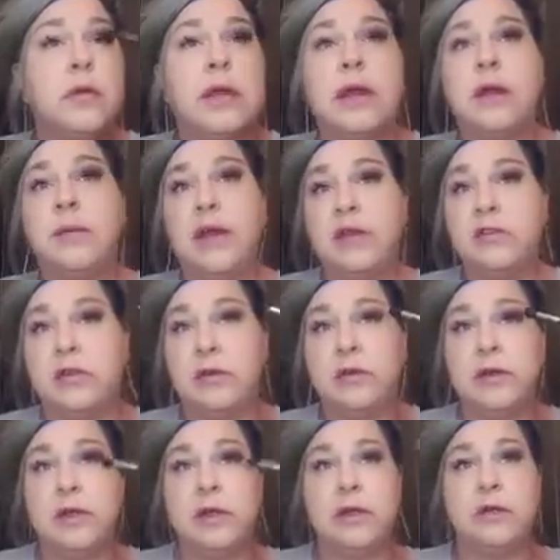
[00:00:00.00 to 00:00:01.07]
And I'm actually
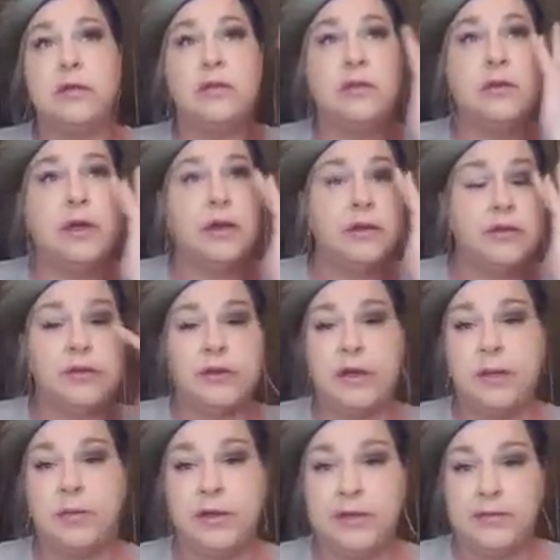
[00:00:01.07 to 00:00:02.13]
only going to use 2 colors
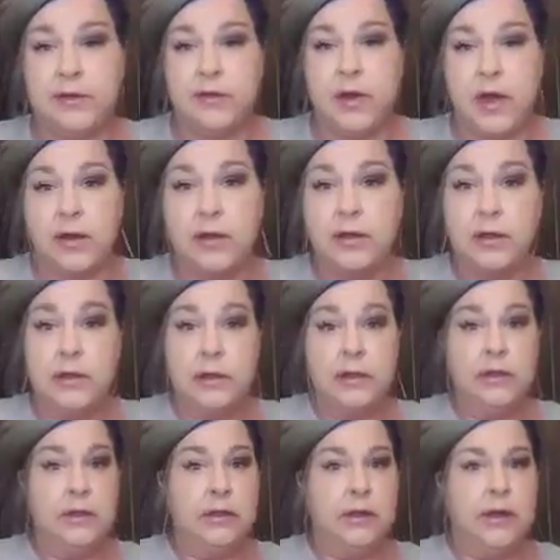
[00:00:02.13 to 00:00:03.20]
today, believe it or not.
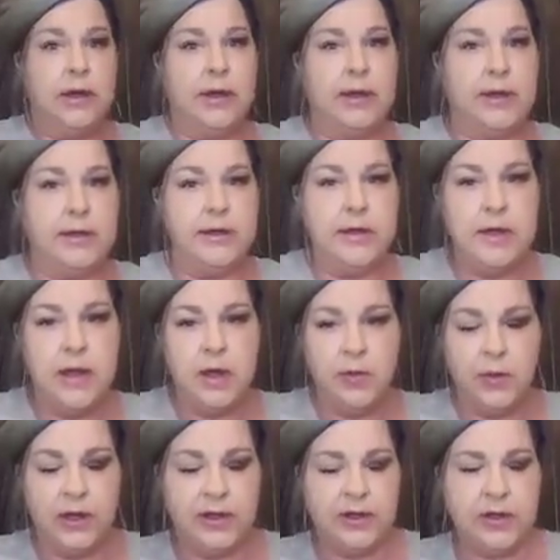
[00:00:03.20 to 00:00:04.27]
I know,
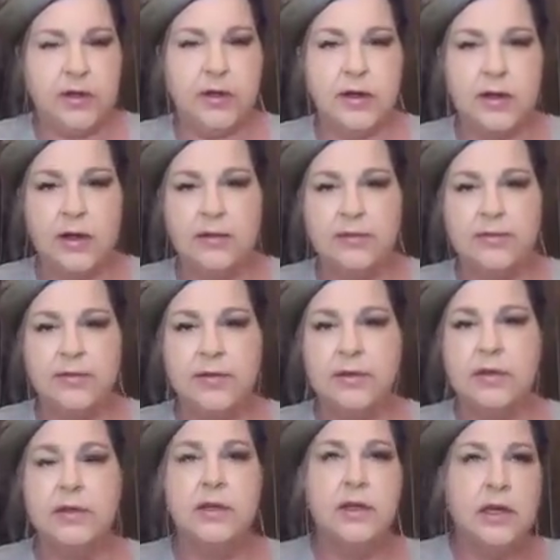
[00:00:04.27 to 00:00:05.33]
unheard of.
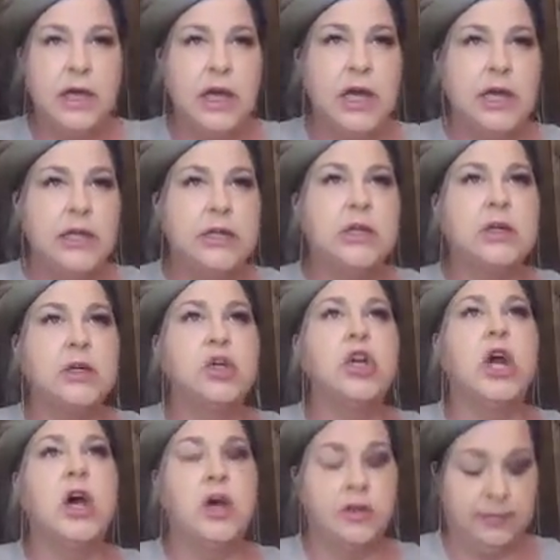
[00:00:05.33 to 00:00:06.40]
Unheard
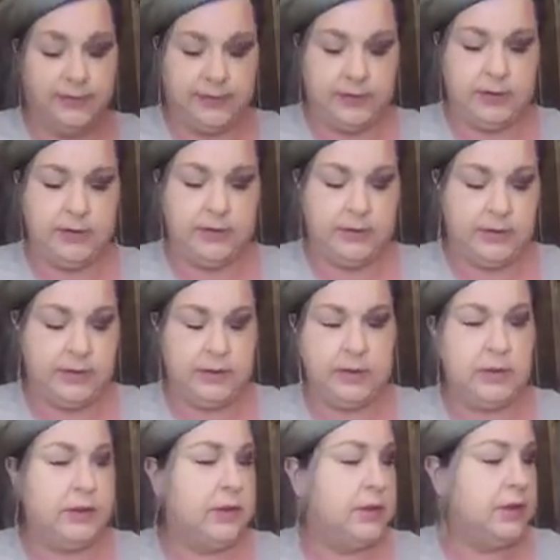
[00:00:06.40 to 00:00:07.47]
of.
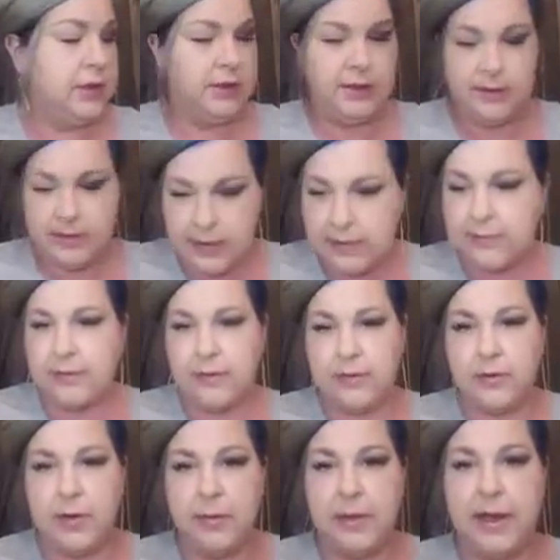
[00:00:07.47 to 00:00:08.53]
That's not
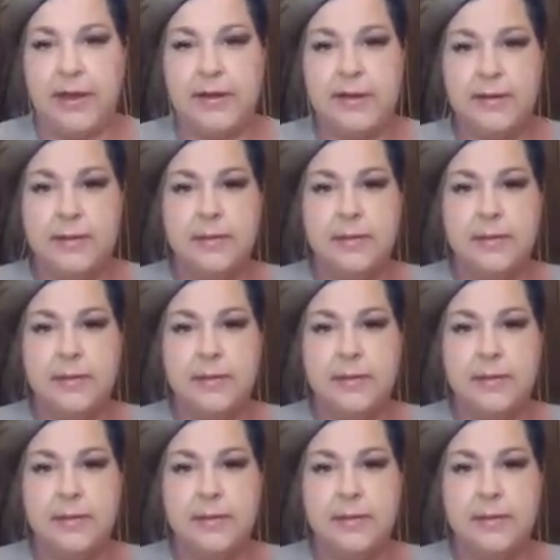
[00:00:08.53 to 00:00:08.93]
the right palette.